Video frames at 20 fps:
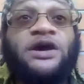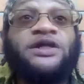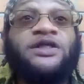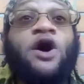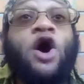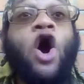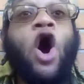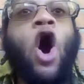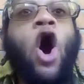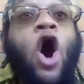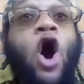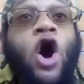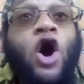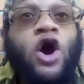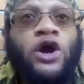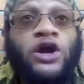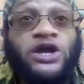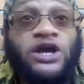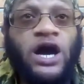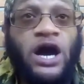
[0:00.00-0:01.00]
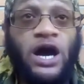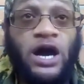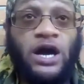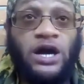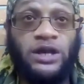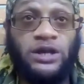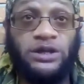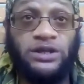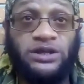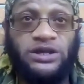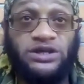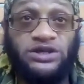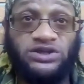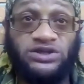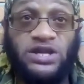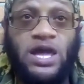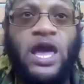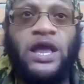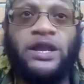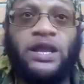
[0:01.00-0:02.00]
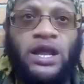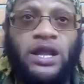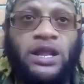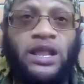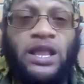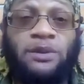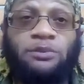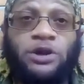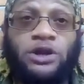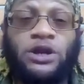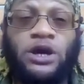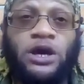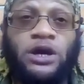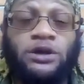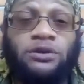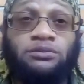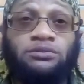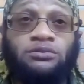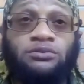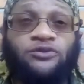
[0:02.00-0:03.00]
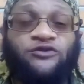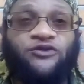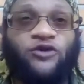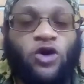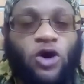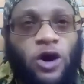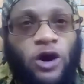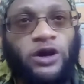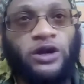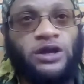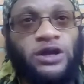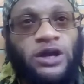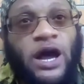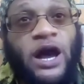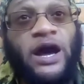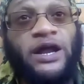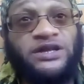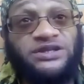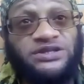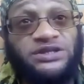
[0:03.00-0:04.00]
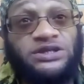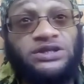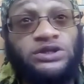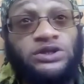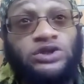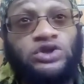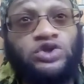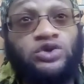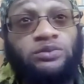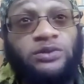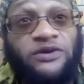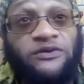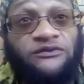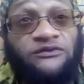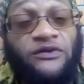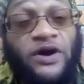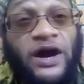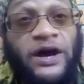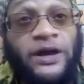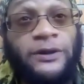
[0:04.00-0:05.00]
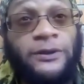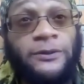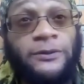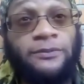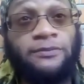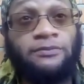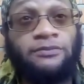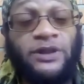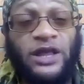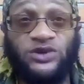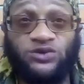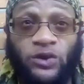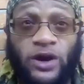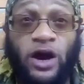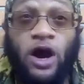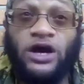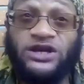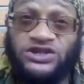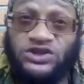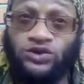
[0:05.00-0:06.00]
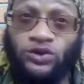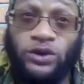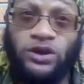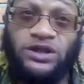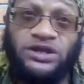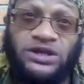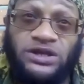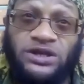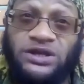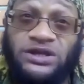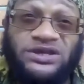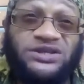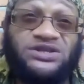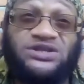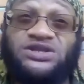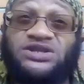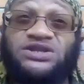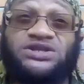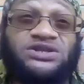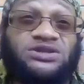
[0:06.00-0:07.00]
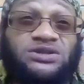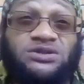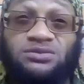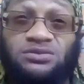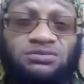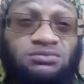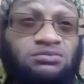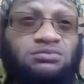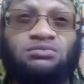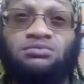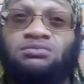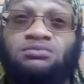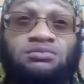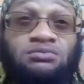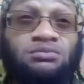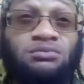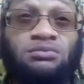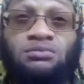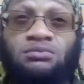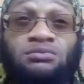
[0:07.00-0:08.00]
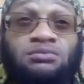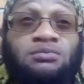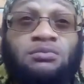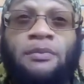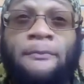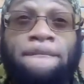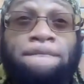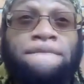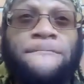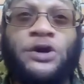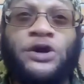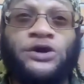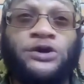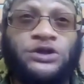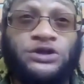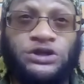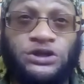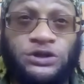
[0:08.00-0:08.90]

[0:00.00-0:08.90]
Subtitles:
Our God is Eden, Lebanon, for our God is a consuming fire. That's why Australia is just burnt.